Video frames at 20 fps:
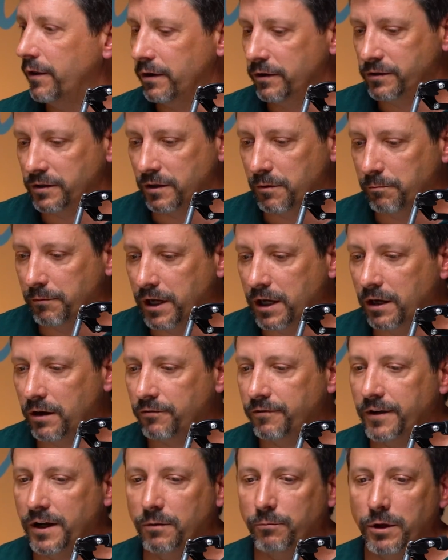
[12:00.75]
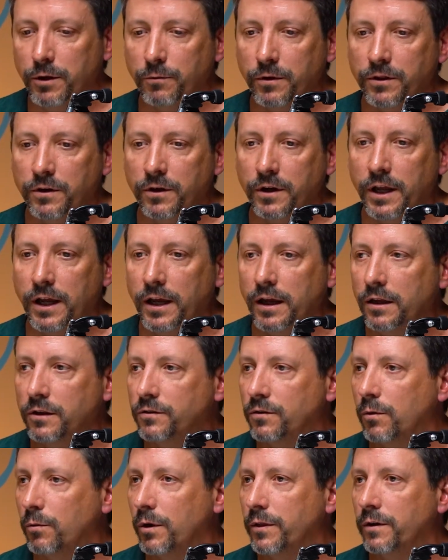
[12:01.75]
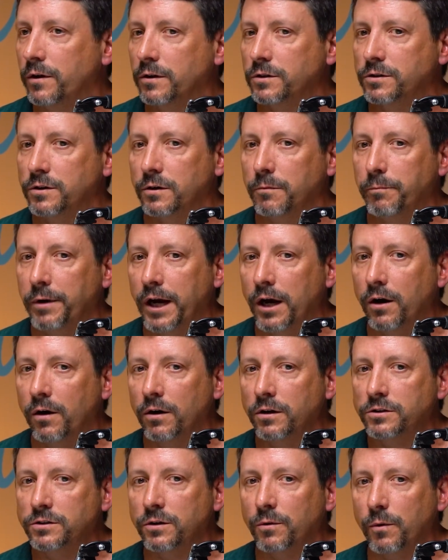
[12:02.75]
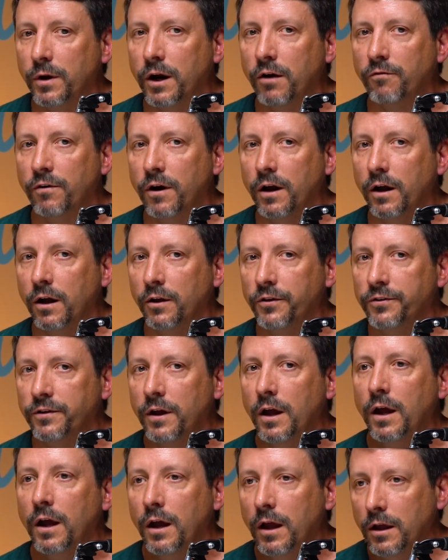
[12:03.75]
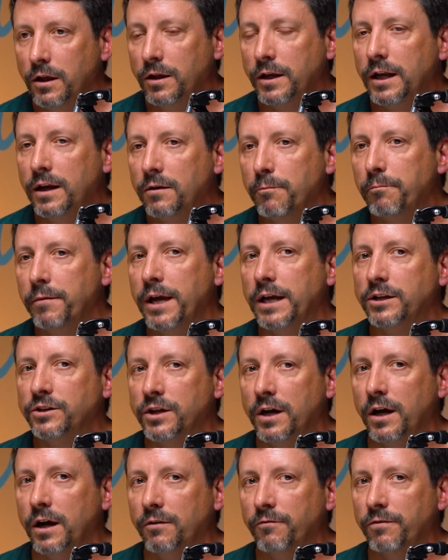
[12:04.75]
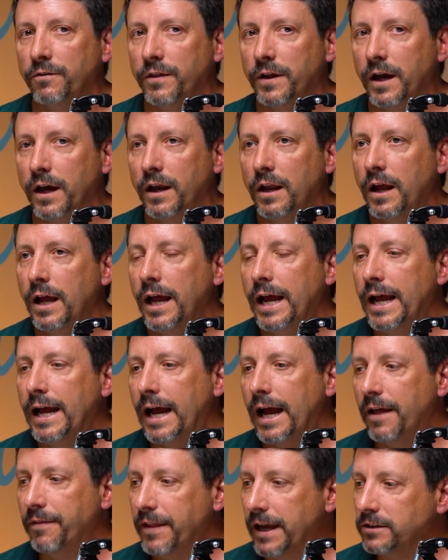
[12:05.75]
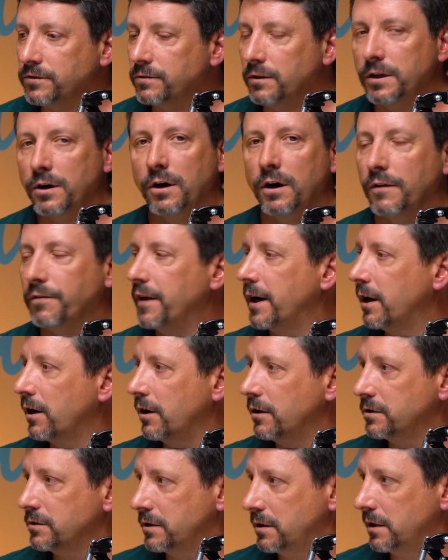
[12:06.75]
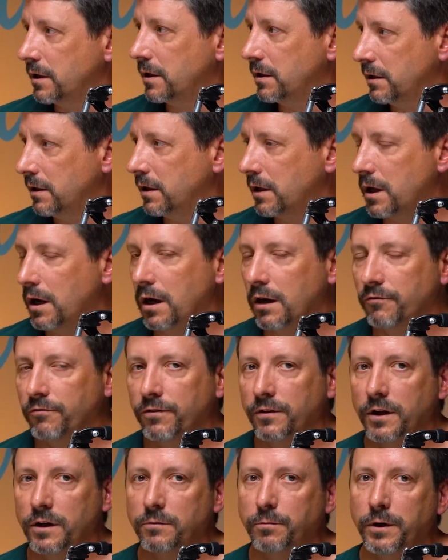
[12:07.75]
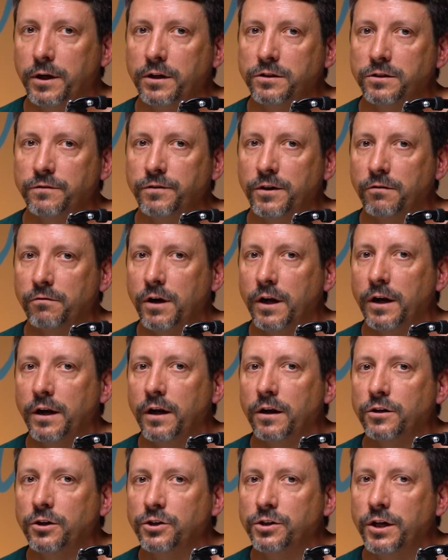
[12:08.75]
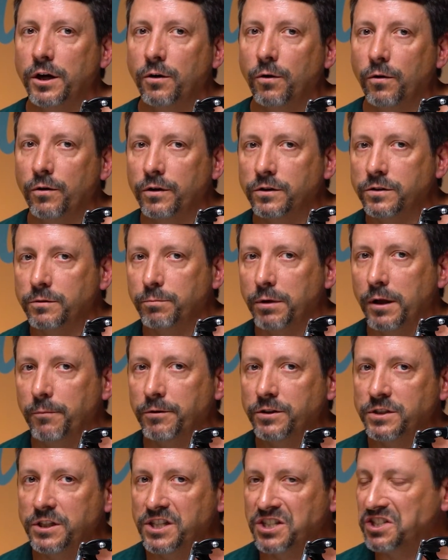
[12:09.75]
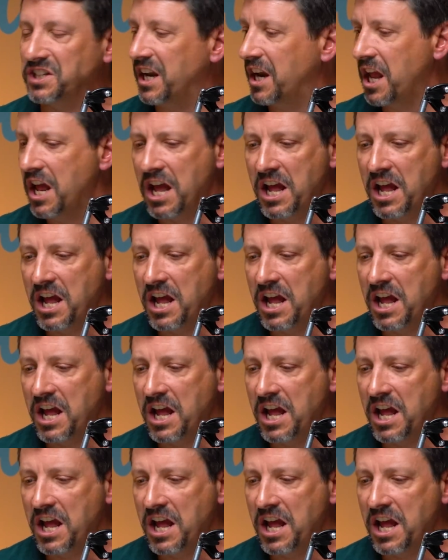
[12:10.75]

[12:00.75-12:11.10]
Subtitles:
it's your immediate family with your kids or whether it's your parents or whatever else, you need to make time for that. And that's really hard. There goes the conflict, because if you're running under shareholder supremacy, you're saying,